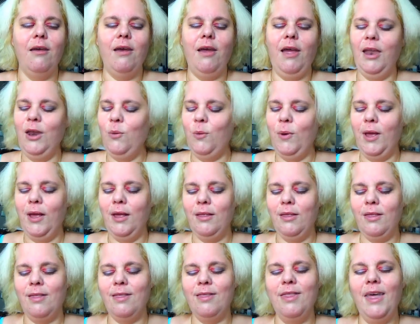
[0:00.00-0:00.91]

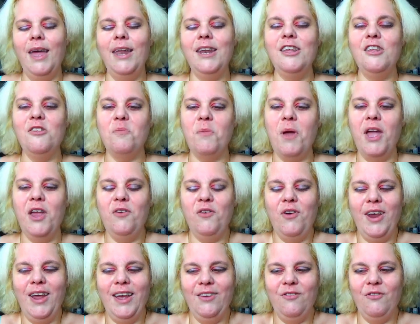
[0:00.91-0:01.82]
Anyways, that is my
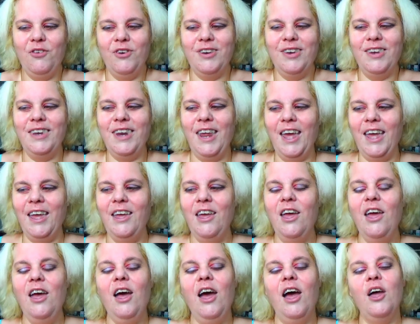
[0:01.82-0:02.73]
rant for today.
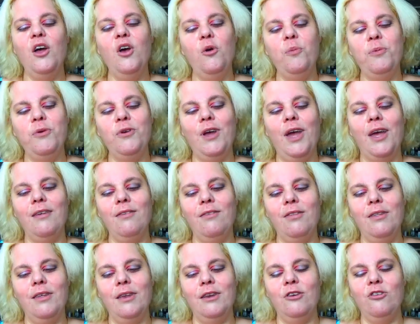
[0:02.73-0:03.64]
I hope you
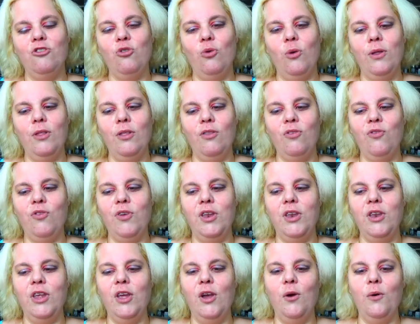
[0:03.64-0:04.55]
guys did enjoy this
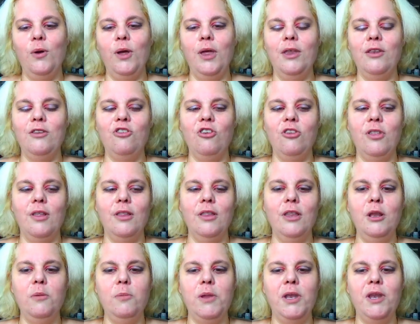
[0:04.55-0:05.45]
video and just a
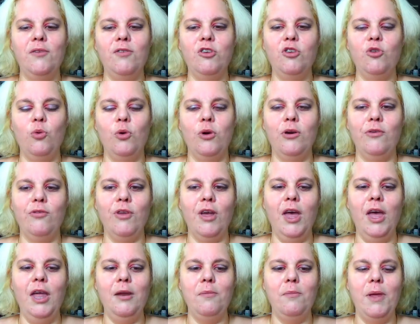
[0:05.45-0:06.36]
little bit of a tour of the
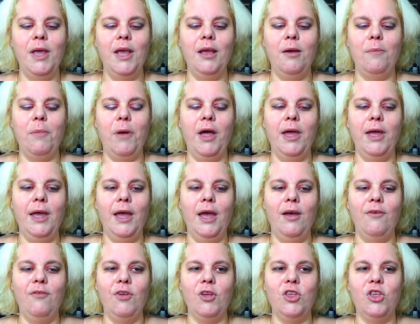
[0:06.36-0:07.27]
kind of makeup I
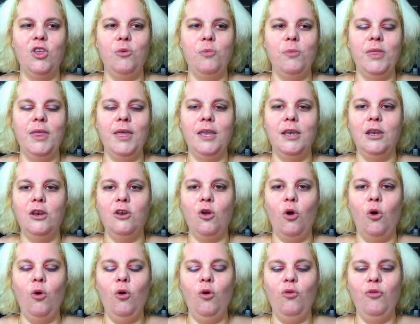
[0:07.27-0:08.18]
have accumulated
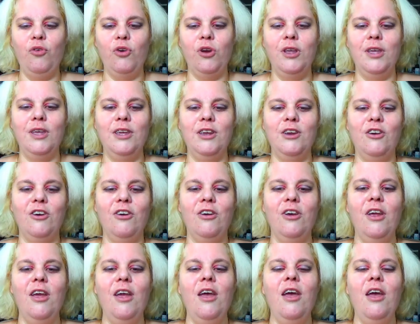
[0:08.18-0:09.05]
over a year.